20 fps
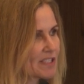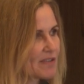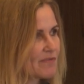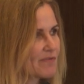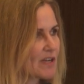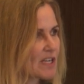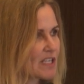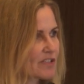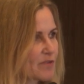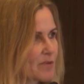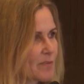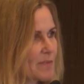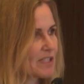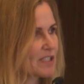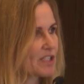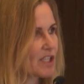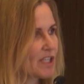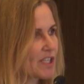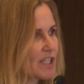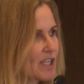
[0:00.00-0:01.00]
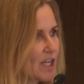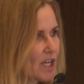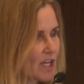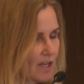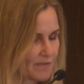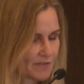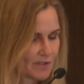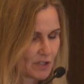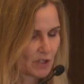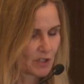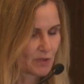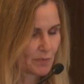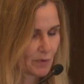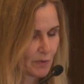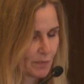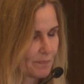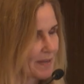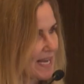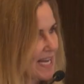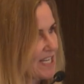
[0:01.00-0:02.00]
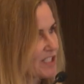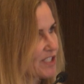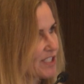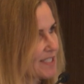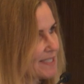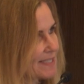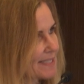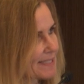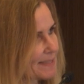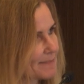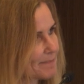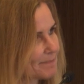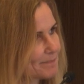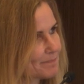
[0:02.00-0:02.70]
in first remission of suitable patients.